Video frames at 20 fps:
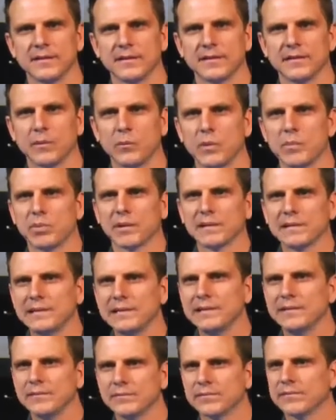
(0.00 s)
that we
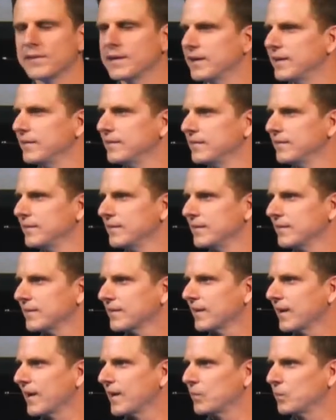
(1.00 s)
believe that
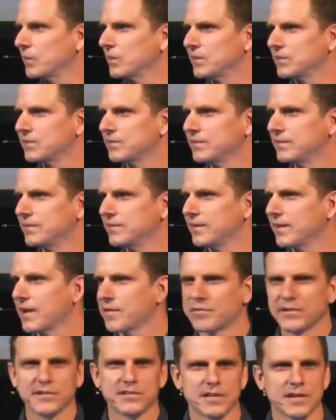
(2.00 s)
God would
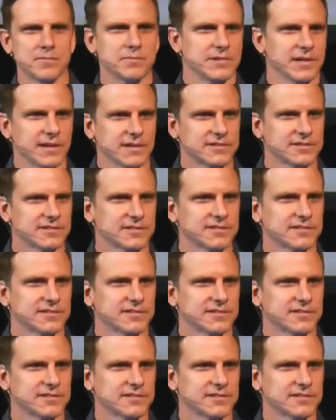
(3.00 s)
ever tempt us.